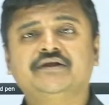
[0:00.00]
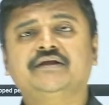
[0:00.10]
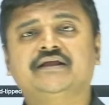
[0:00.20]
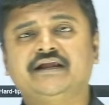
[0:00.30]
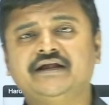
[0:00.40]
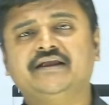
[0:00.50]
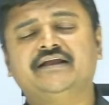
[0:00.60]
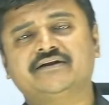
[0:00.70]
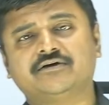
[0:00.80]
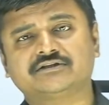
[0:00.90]

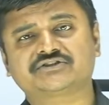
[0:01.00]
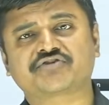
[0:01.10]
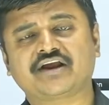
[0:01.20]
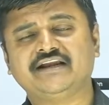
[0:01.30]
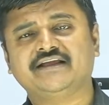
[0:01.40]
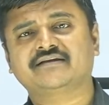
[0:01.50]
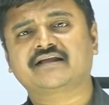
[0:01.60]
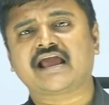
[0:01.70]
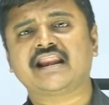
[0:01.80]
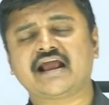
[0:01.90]
Australian,
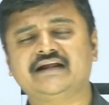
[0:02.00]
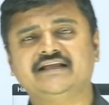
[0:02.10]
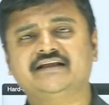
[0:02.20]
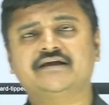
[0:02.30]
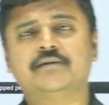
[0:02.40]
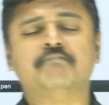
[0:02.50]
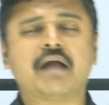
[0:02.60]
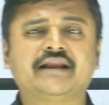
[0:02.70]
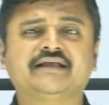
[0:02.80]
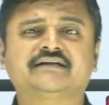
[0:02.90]
Canadian,
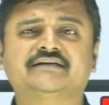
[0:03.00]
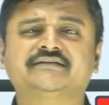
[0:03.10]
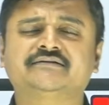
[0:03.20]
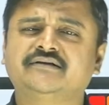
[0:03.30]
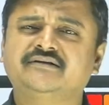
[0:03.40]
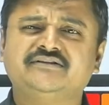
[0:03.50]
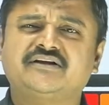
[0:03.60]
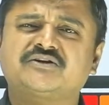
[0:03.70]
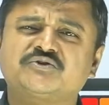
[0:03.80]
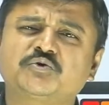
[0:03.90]
American. There
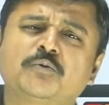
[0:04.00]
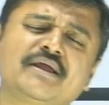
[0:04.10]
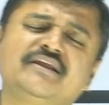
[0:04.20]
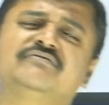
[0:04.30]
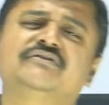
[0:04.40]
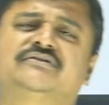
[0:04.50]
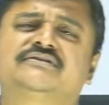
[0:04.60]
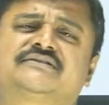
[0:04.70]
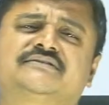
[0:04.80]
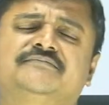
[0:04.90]
are so many
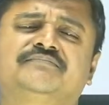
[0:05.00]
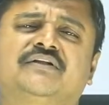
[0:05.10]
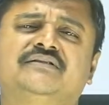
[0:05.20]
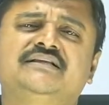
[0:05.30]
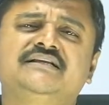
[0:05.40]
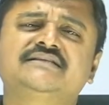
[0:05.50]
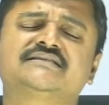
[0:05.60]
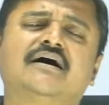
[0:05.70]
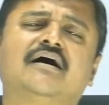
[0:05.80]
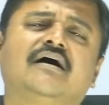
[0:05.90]
words. These
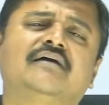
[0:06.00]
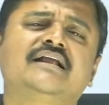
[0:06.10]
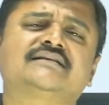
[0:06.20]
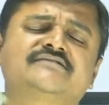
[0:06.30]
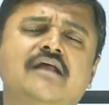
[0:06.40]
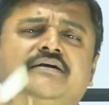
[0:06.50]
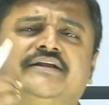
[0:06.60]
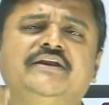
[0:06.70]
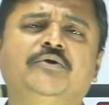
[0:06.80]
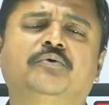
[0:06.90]
are nationality
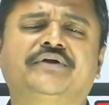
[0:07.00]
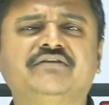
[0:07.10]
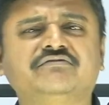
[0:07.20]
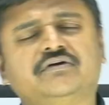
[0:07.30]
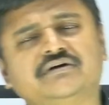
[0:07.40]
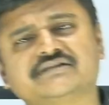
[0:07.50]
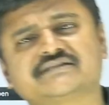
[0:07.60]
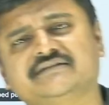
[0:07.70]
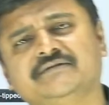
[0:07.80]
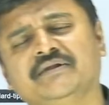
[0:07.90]
denoting words.
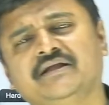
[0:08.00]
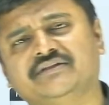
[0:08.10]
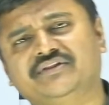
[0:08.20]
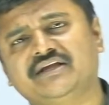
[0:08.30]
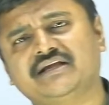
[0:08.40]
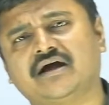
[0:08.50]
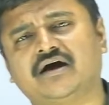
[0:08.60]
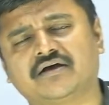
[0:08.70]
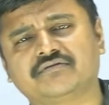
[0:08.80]
They are